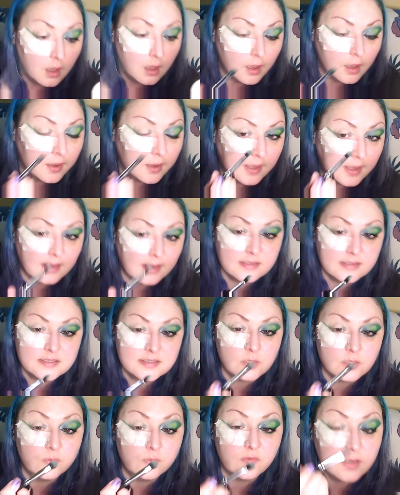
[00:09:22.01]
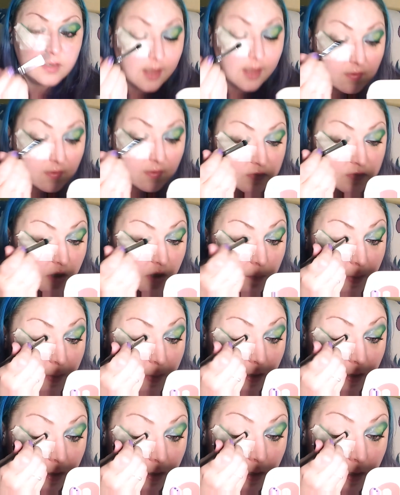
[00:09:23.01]
Okay, so we're going to have to go
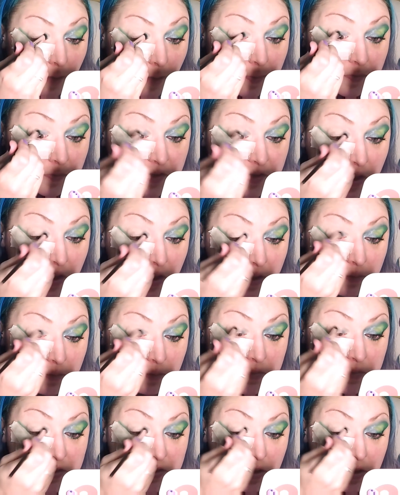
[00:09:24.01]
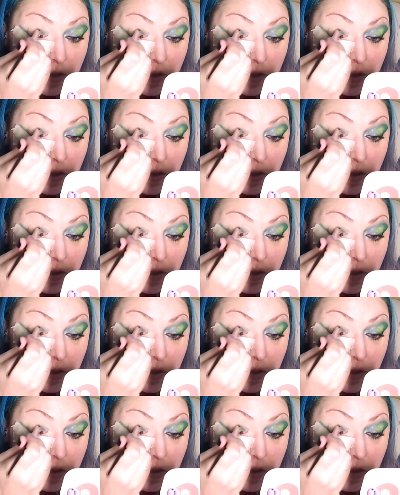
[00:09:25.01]
back a couple of times,